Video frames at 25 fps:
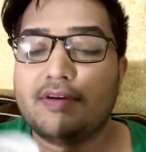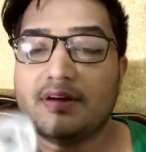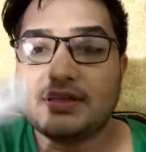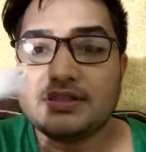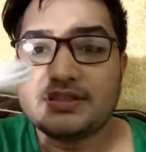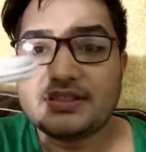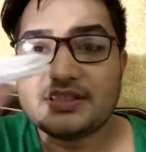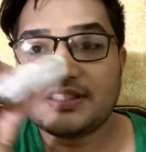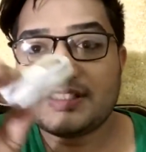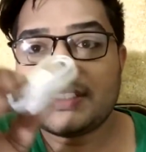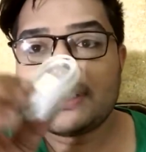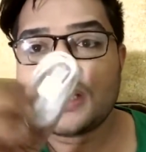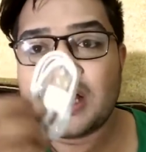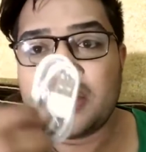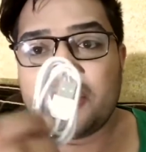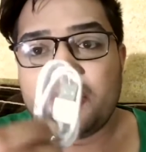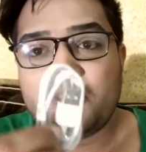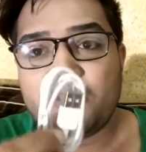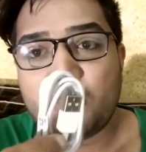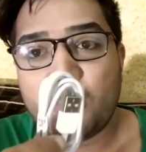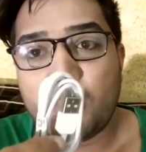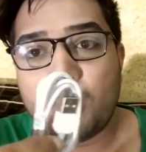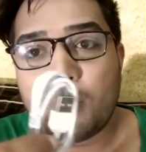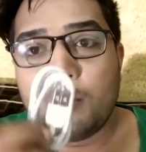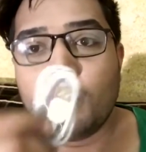It's a
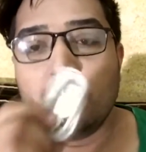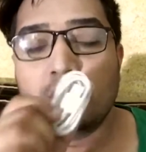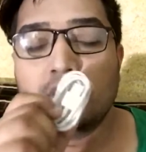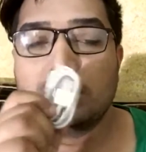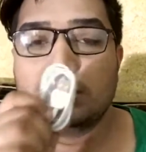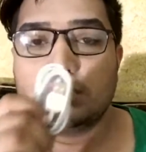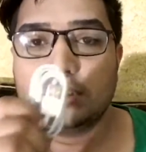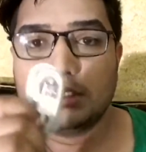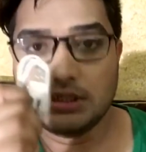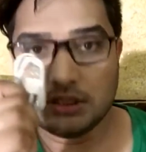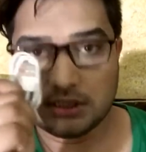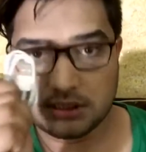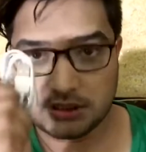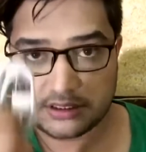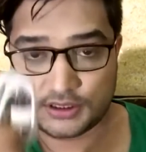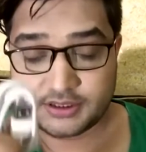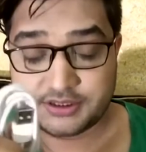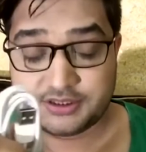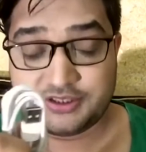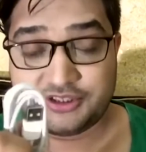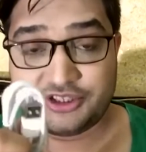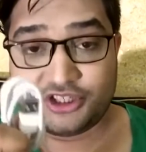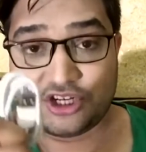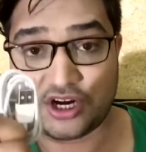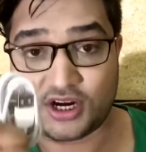normal
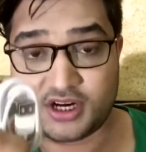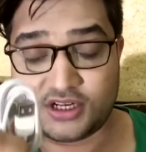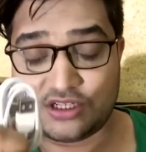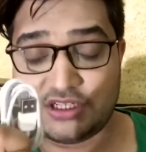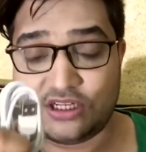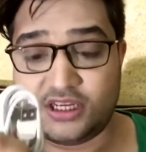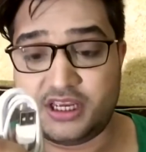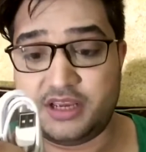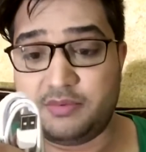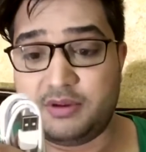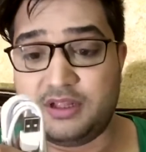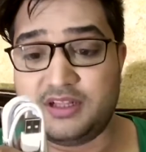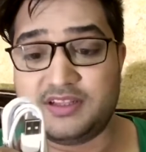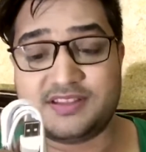charging cable.